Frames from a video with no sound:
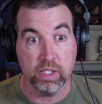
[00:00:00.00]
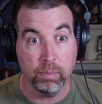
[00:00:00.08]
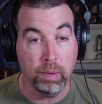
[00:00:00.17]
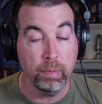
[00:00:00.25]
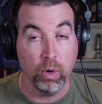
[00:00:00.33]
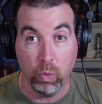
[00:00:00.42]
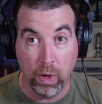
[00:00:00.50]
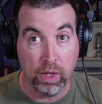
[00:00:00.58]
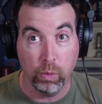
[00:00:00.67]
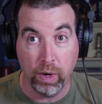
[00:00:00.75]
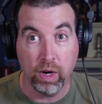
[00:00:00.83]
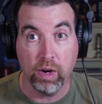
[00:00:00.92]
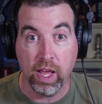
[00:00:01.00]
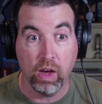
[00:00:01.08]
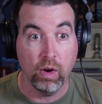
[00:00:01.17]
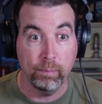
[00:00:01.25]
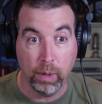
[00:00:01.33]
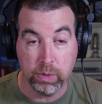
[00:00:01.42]
And people are well aware now
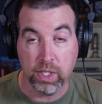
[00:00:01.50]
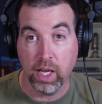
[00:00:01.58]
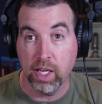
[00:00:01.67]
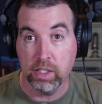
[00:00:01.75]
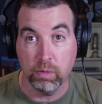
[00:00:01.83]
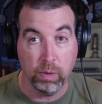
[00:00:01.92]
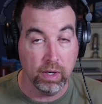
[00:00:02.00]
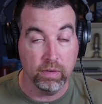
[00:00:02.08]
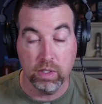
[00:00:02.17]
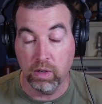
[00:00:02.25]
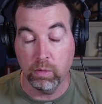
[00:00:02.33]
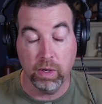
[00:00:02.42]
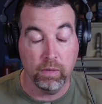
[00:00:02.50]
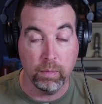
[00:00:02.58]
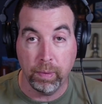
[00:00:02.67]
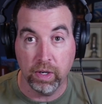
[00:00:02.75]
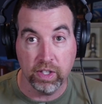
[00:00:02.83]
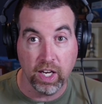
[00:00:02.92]
on both sides, whatever
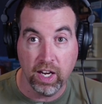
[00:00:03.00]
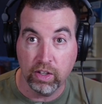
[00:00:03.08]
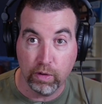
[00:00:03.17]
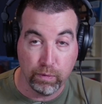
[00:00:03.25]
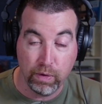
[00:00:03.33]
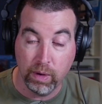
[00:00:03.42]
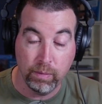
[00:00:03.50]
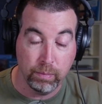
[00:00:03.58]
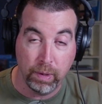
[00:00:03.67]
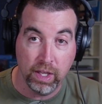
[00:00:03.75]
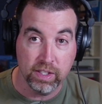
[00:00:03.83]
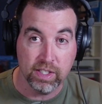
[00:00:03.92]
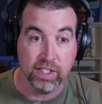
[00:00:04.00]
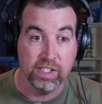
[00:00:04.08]
part of the aisle you're from in politics,